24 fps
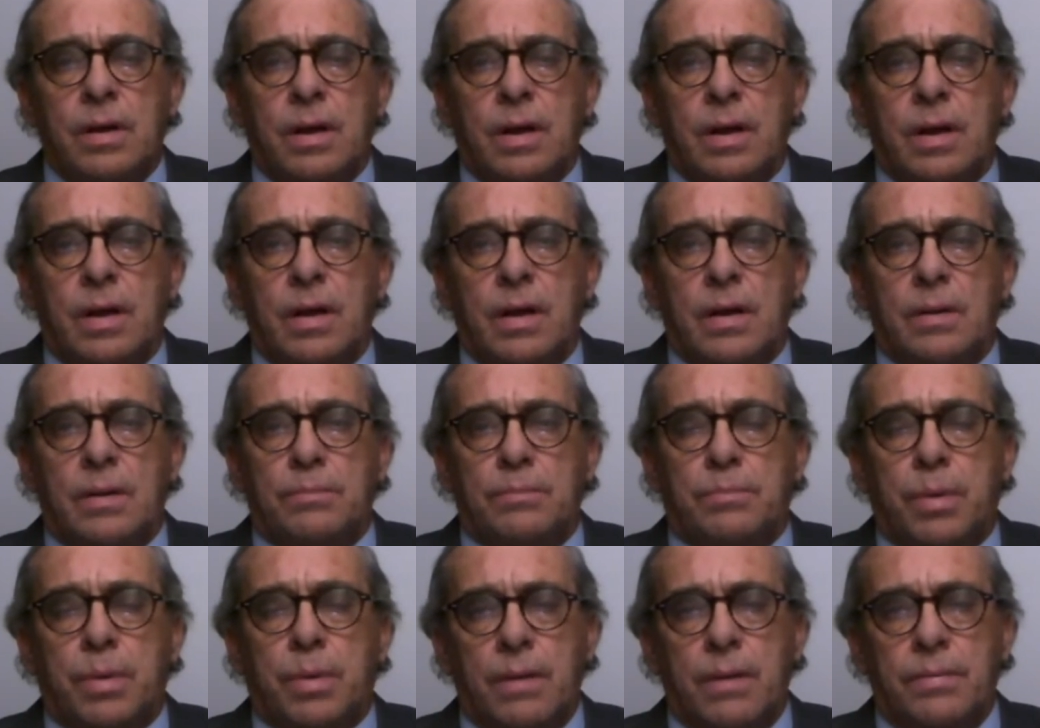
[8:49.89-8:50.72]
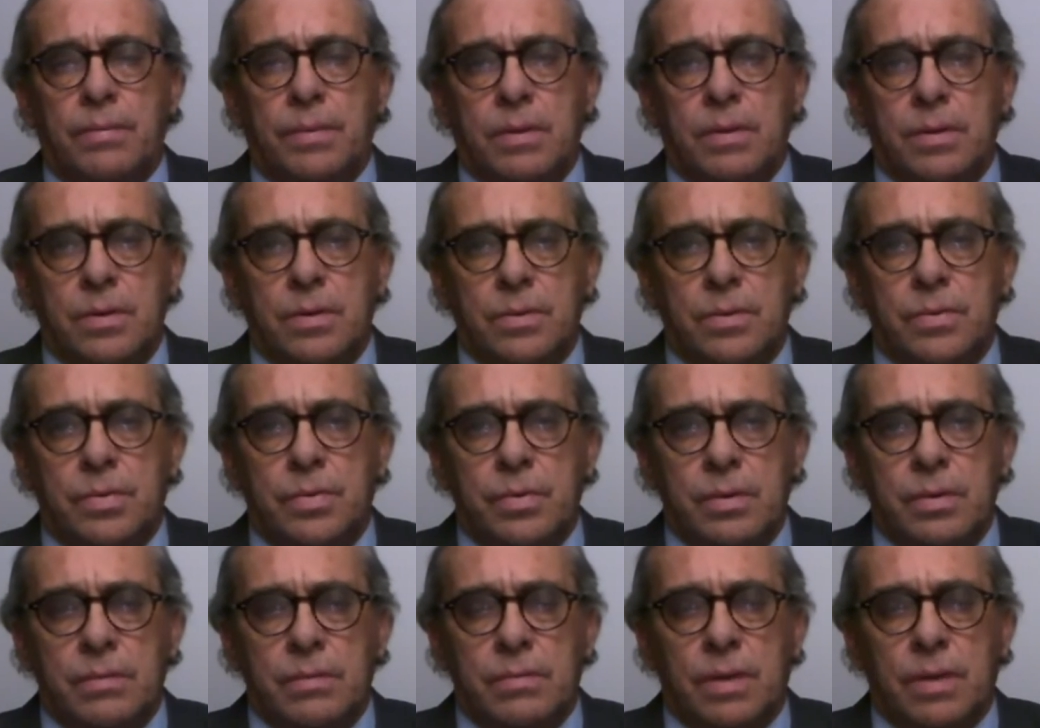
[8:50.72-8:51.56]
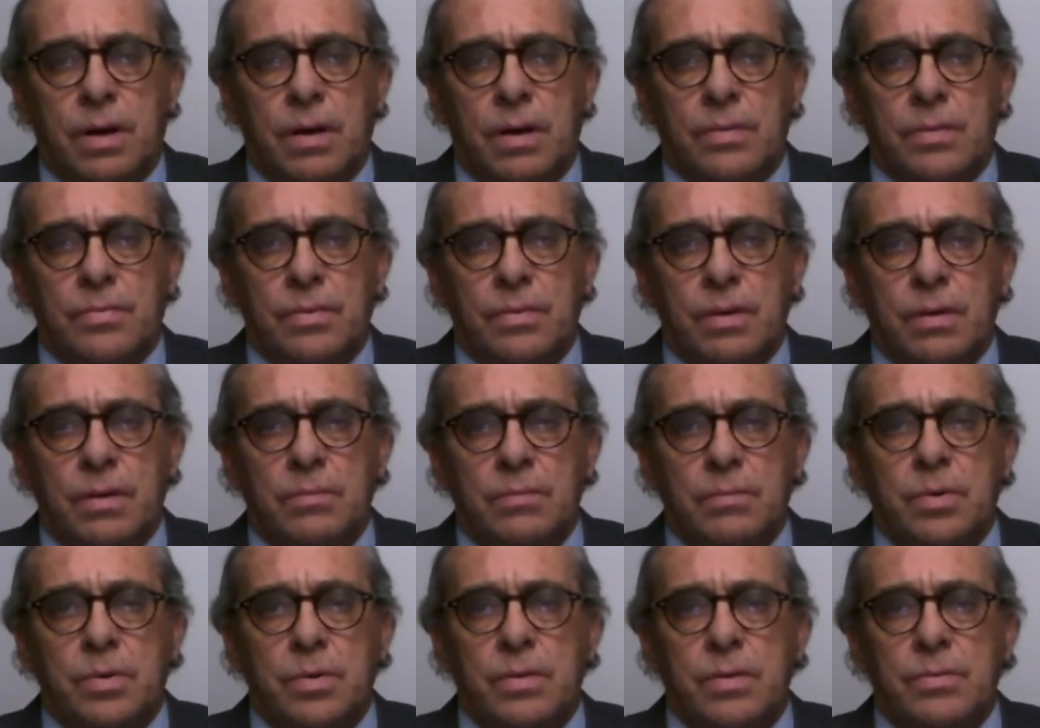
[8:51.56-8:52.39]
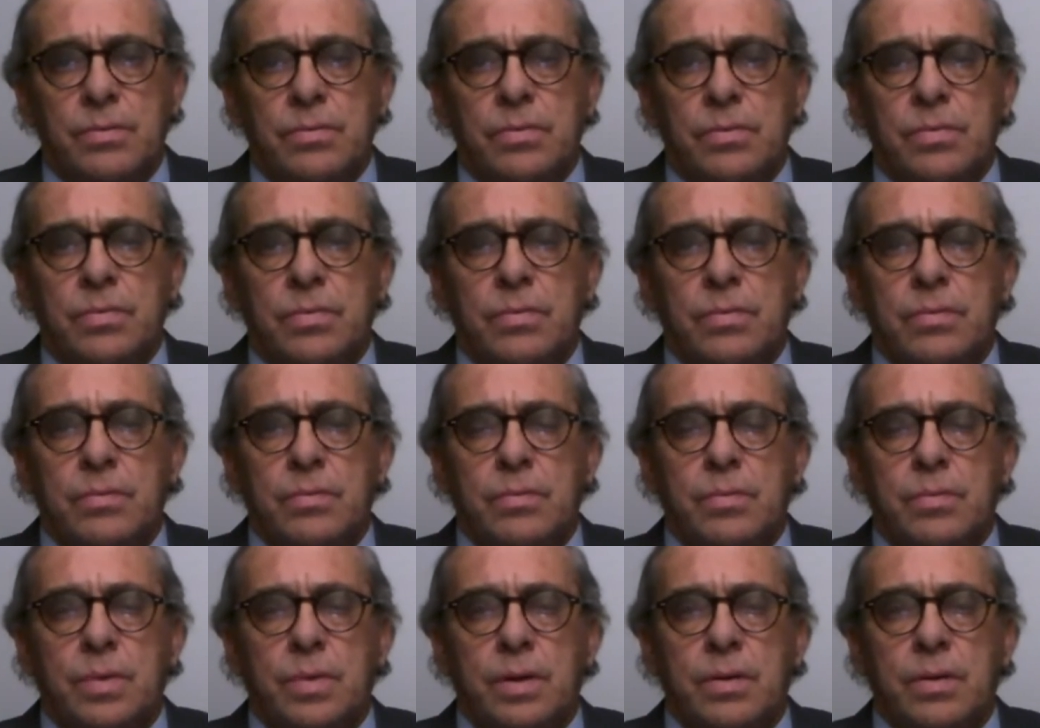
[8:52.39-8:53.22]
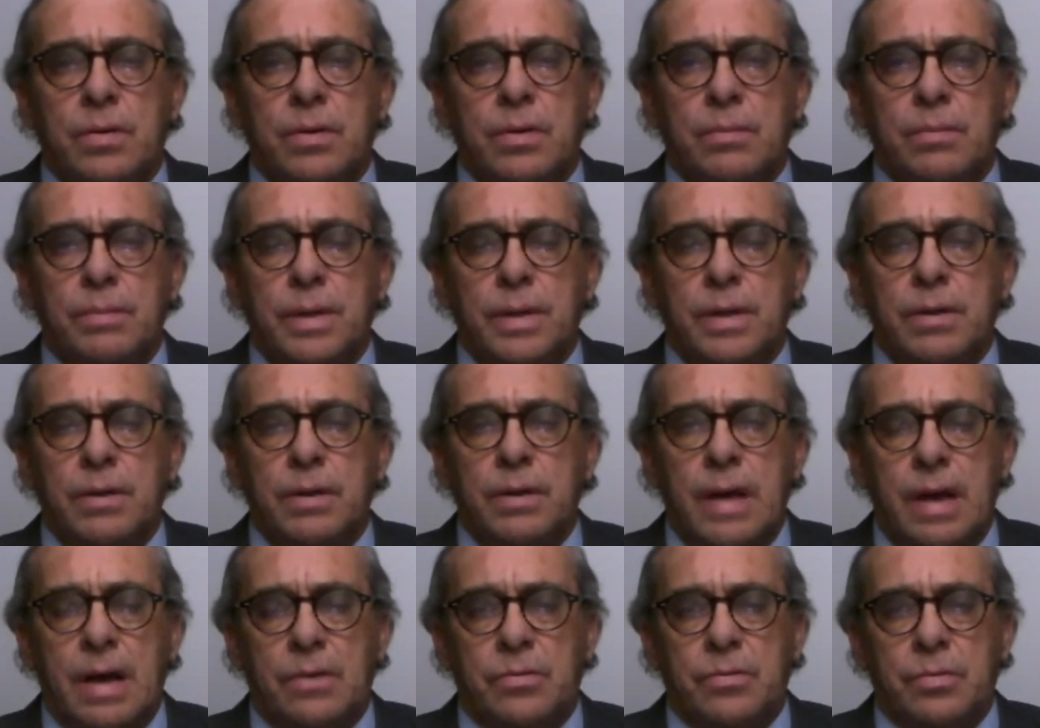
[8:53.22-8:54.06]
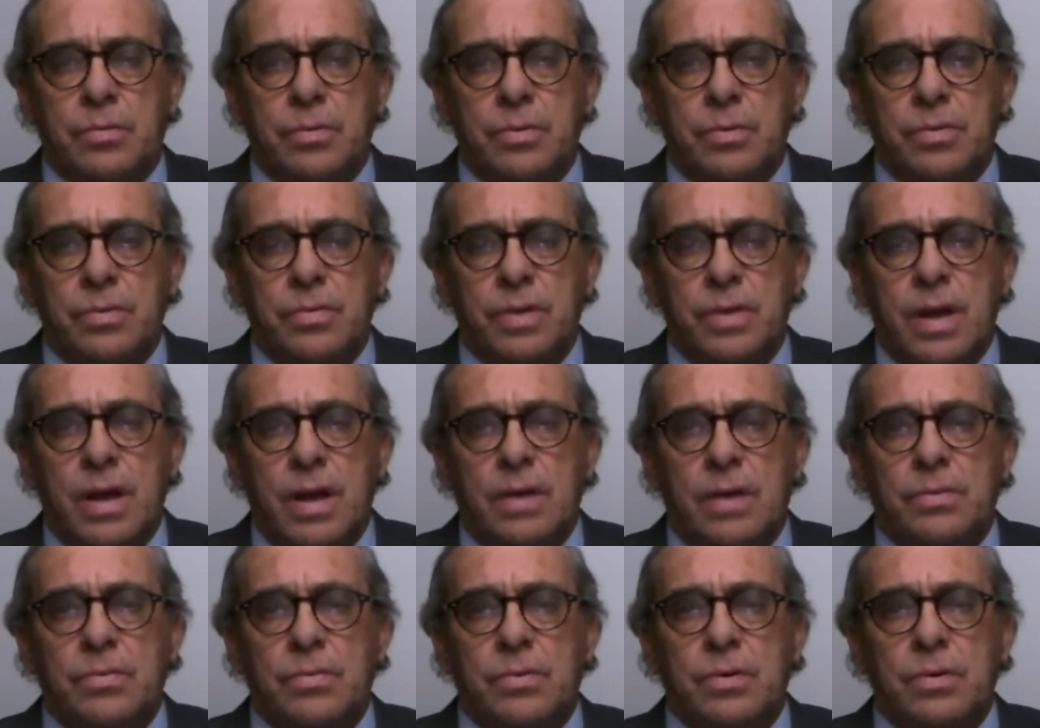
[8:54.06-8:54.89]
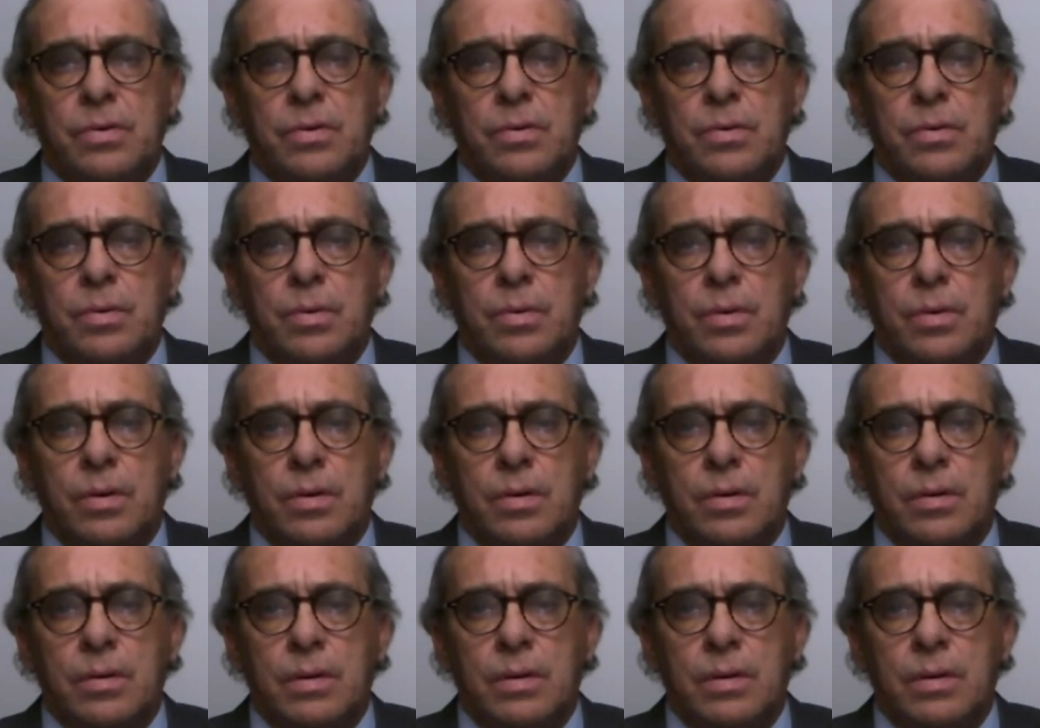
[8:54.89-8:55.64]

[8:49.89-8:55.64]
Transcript: and pray for those who have lost loved ones, whether it be natural disaster or